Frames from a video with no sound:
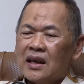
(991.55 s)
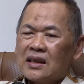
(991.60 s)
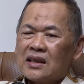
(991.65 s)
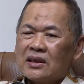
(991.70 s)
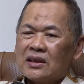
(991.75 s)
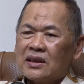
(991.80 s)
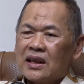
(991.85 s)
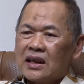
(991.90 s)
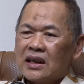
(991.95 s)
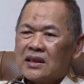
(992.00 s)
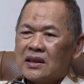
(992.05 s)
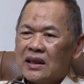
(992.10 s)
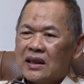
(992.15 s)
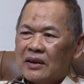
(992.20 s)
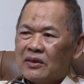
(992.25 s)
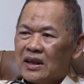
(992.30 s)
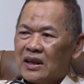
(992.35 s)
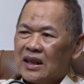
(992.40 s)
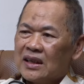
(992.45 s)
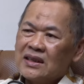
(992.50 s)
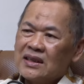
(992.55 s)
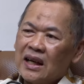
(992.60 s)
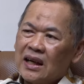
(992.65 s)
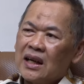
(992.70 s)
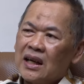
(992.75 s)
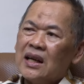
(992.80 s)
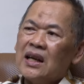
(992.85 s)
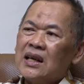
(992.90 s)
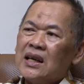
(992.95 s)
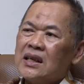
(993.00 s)
So that's the
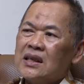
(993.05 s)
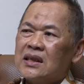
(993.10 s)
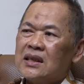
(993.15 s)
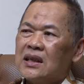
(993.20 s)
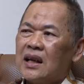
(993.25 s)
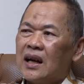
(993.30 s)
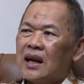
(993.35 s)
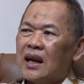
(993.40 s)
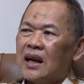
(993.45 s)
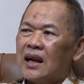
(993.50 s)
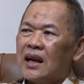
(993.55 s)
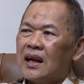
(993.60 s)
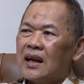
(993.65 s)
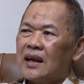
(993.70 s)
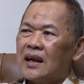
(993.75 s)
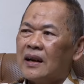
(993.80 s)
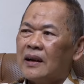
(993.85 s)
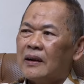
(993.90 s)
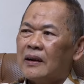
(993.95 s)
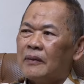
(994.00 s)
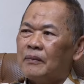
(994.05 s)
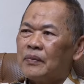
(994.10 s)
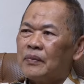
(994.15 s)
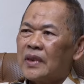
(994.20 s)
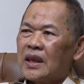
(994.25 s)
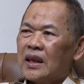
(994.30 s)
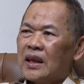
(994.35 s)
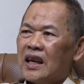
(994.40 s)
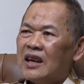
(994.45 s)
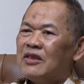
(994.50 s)
second is
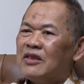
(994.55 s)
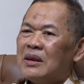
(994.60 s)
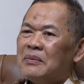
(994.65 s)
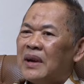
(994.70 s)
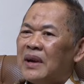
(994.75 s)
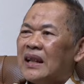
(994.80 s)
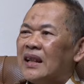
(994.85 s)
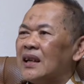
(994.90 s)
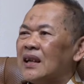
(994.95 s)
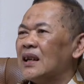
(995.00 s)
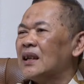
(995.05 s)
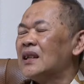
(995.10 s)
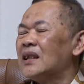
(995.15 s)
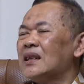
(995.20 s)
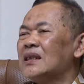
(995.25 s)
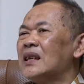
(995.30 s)
even better.